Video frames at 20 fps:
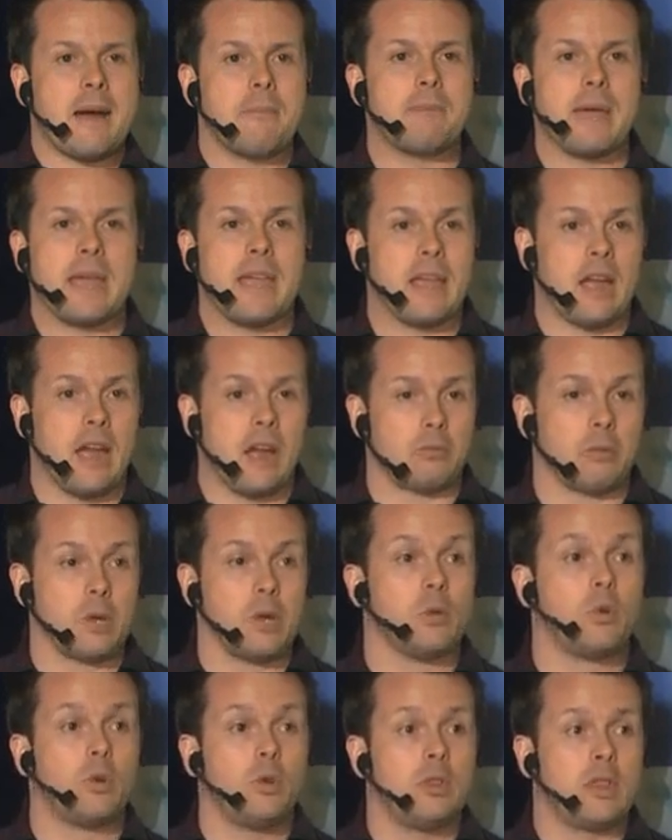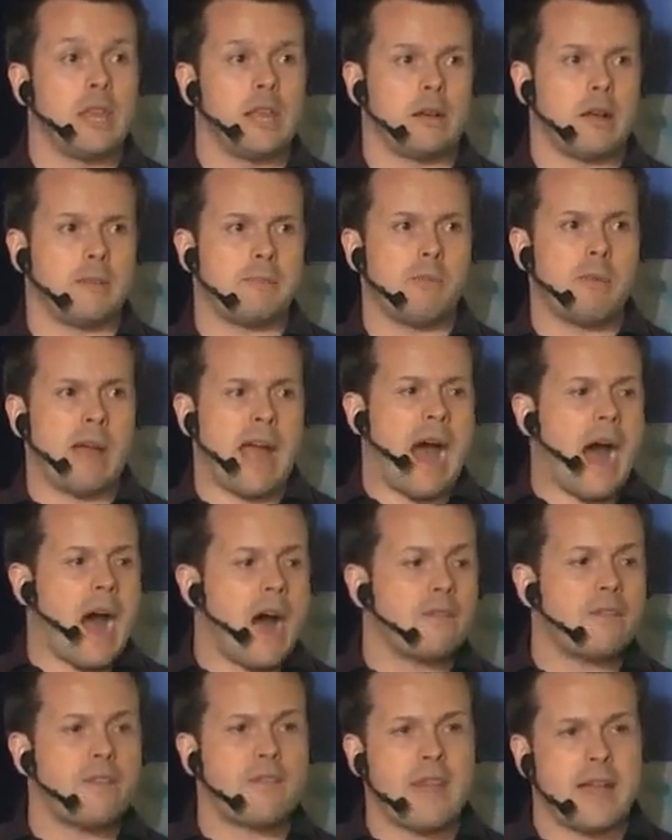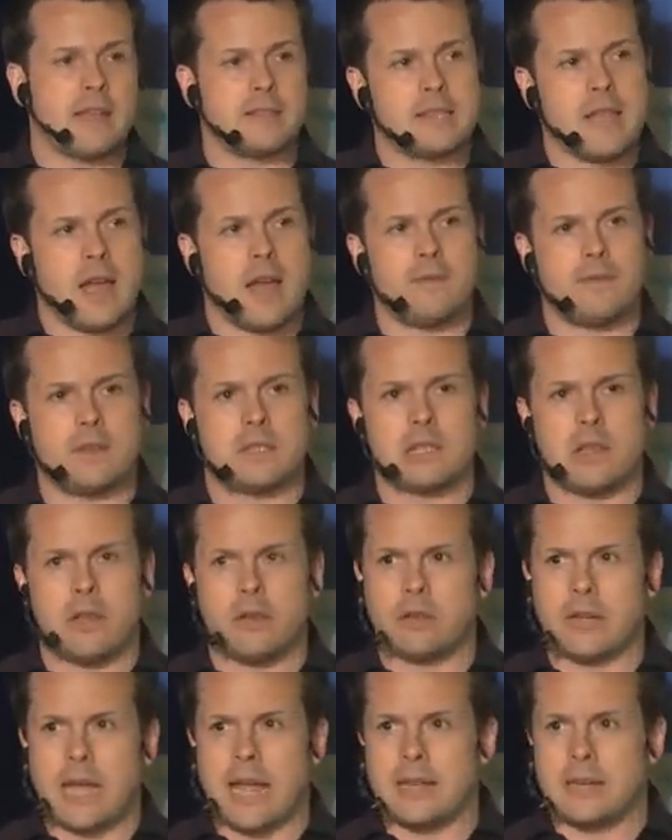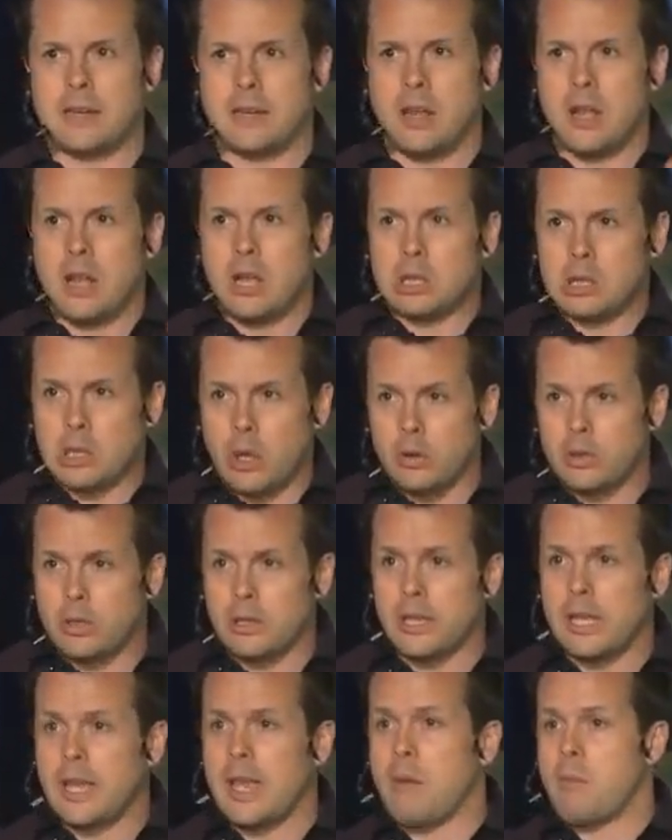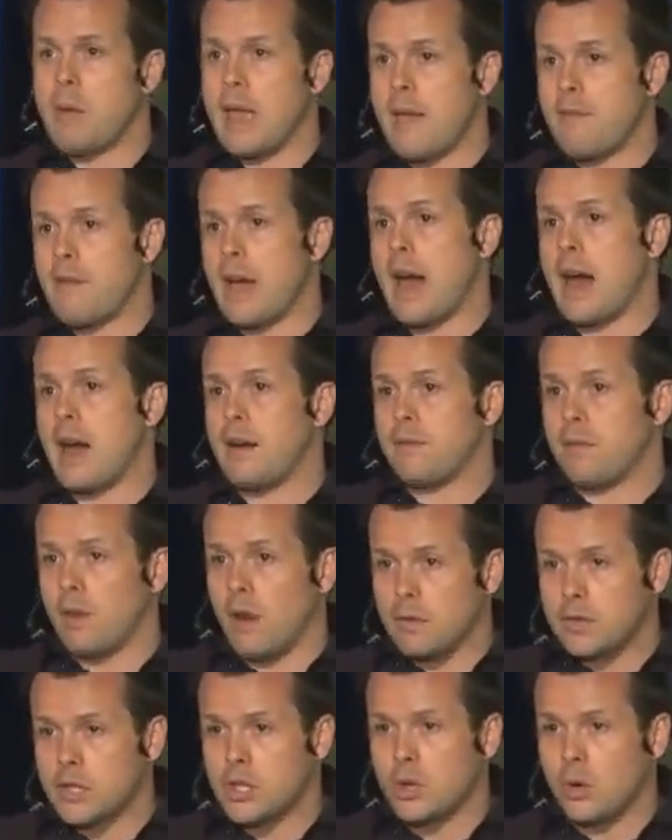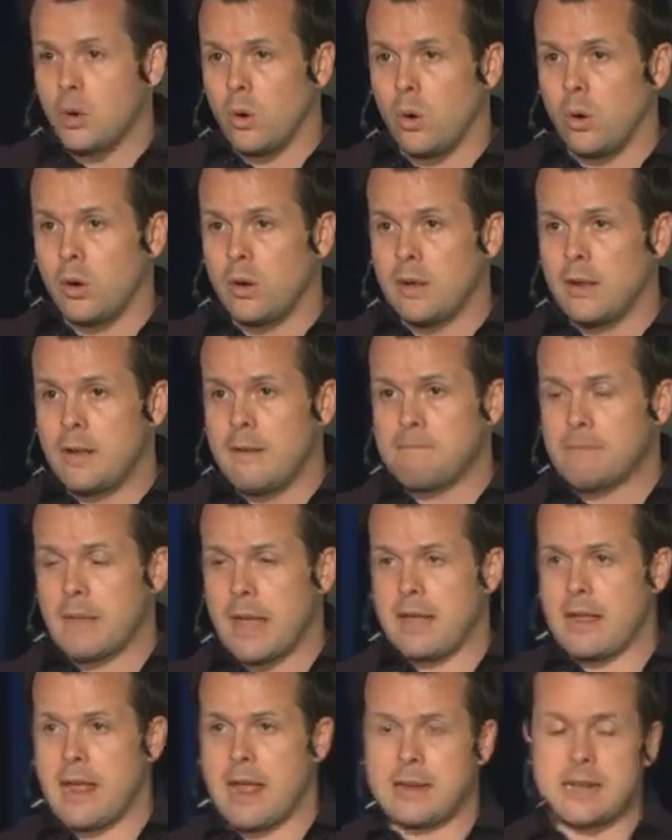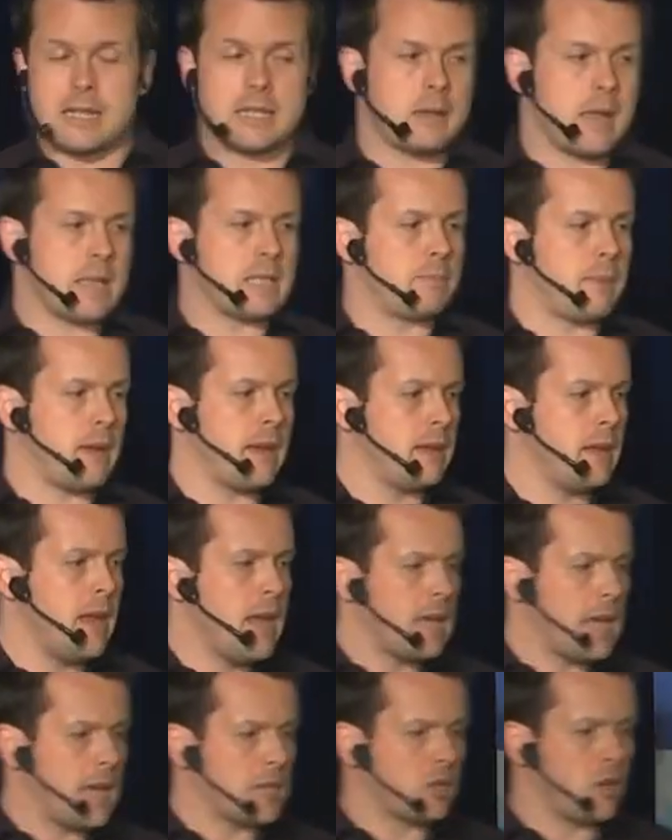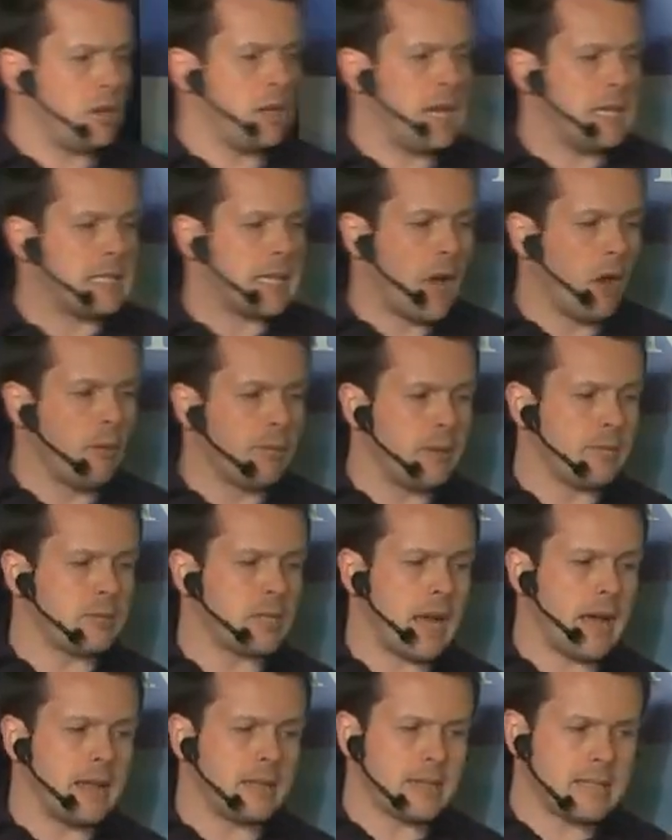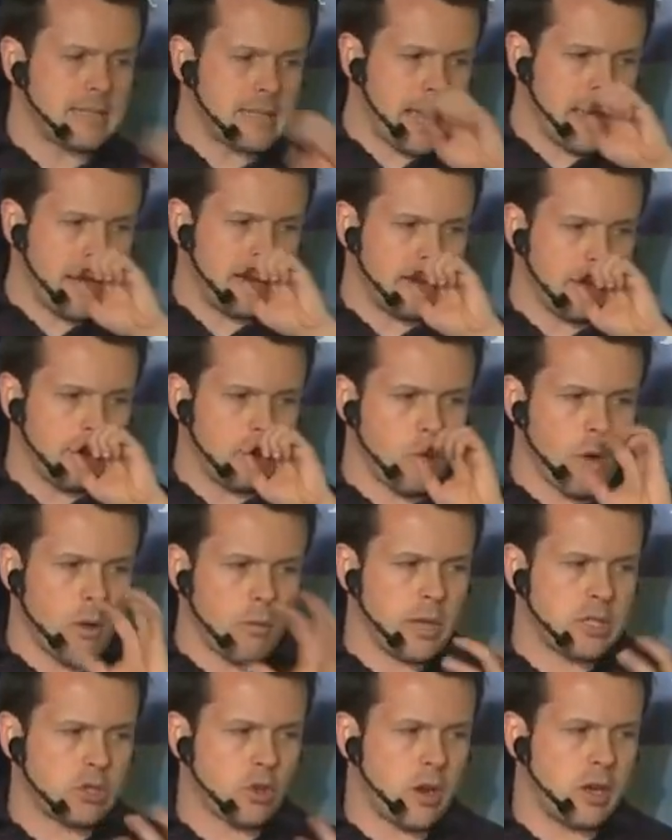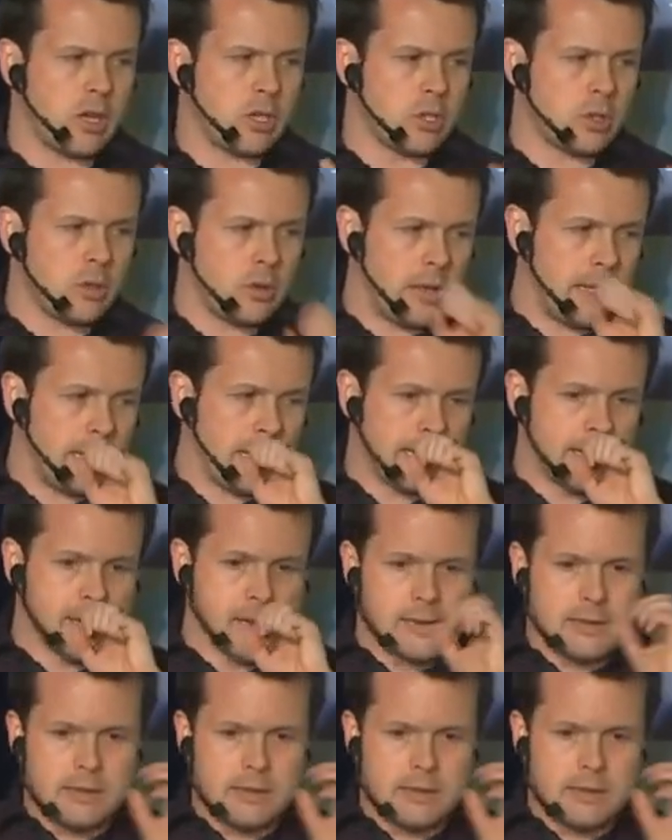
up being a real good thing. I mean, half of our staff is located locally, and we have half offshore. And, and it's, it's been, yeah, so you need to help them to understand that what we're trying to do here